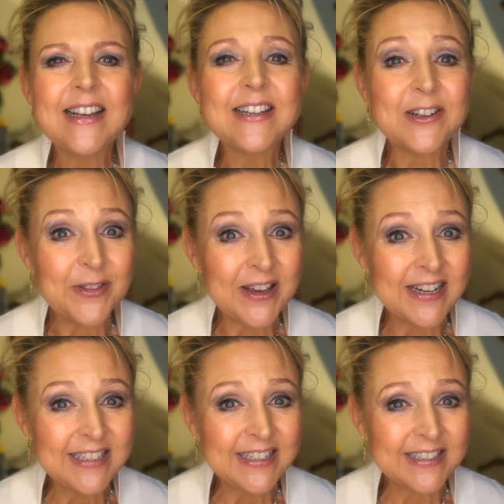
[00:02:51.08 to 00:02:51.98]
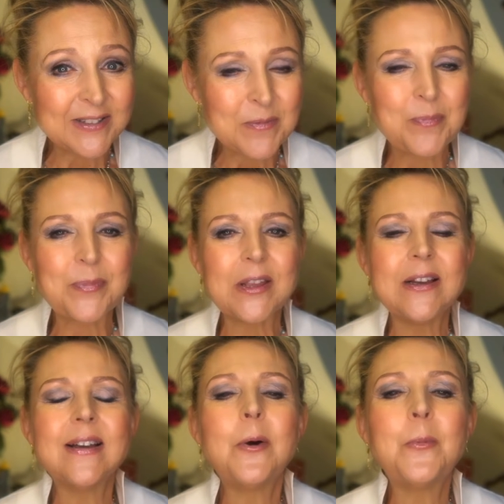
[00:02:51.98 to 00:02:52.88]
Got the idea?
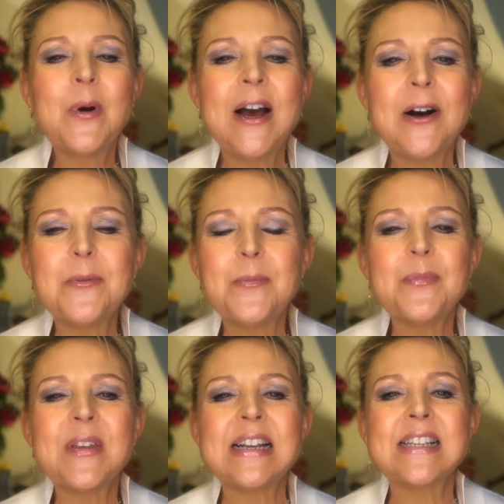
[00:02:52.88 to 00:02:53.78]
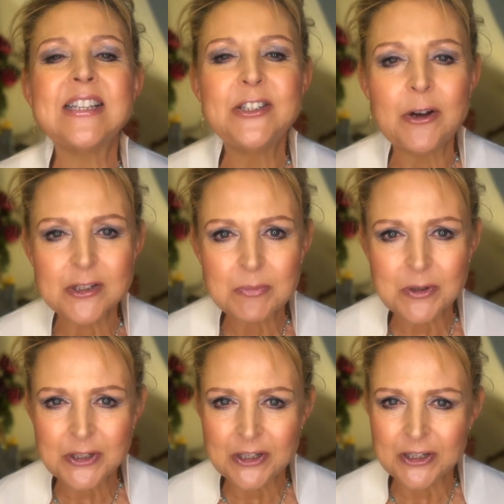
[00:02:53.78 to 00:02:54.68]
Well, there's lots
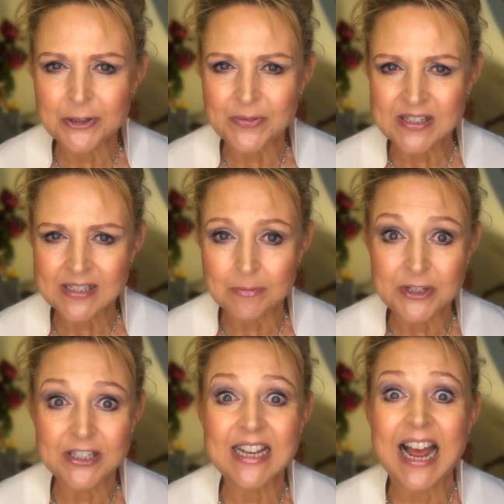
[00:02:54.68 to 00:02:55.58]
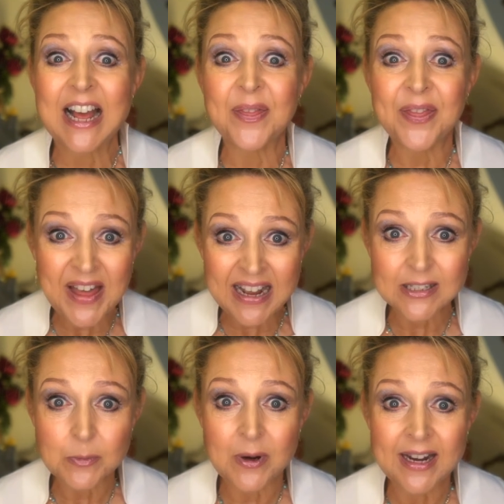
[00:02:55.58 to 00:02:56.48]
more to learn on this subject, and
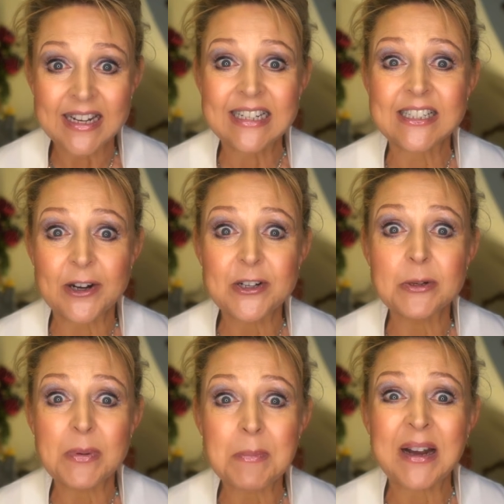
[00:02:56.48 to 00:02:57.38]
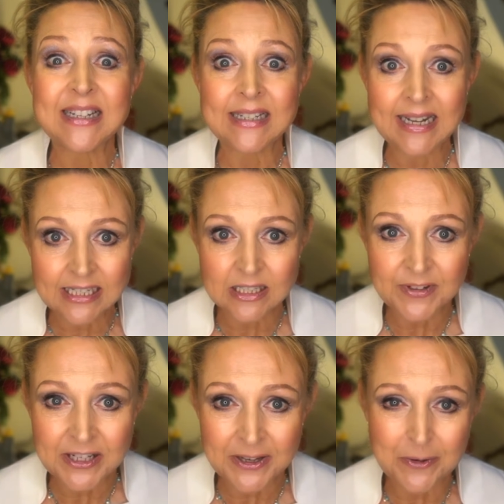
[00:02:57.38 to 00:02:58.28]
that's why it's going to be my next
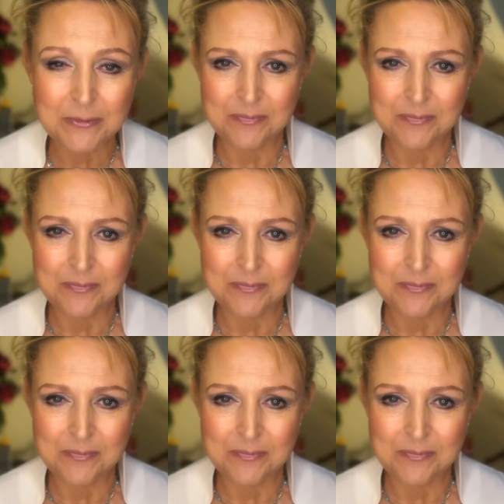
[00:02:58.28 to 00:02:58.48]
video.